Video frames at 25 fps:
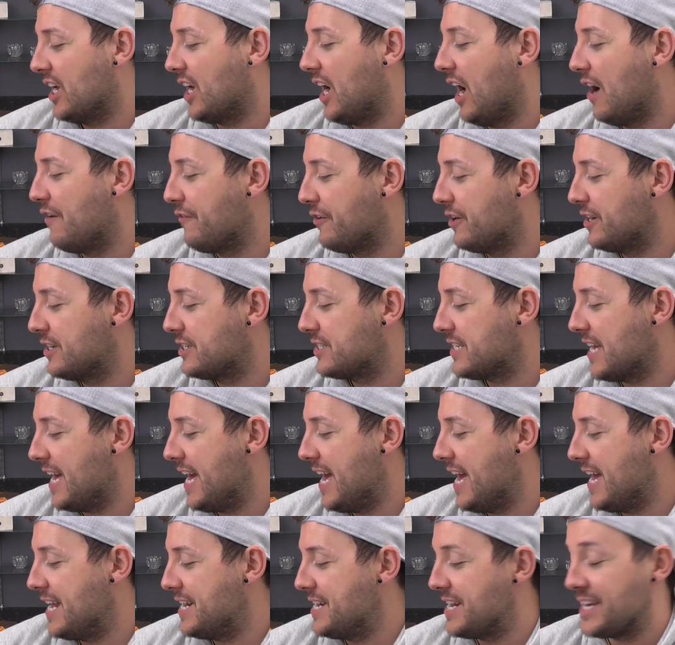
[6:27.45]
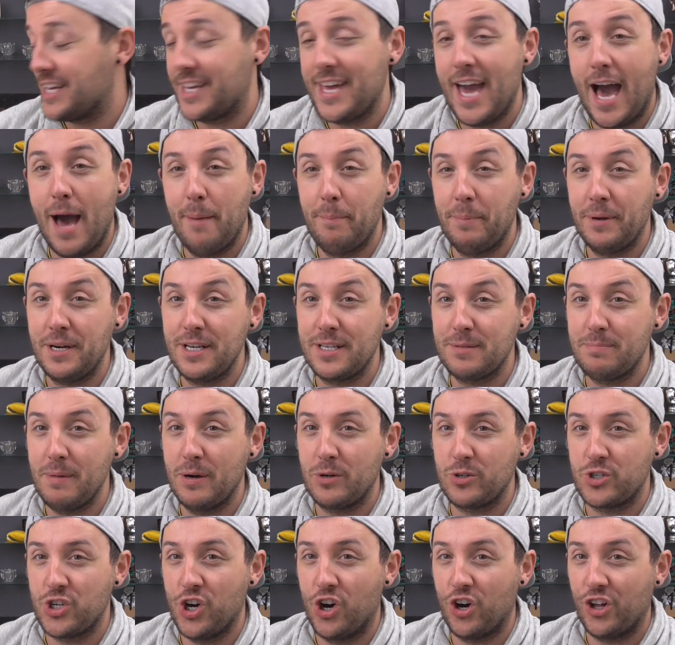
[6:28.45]
covered in Cadbury's
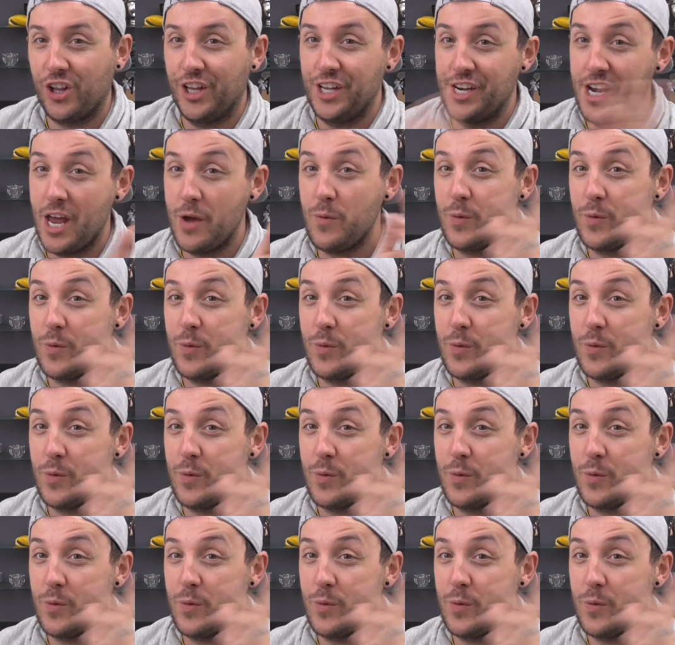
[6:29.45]
milk chocolate.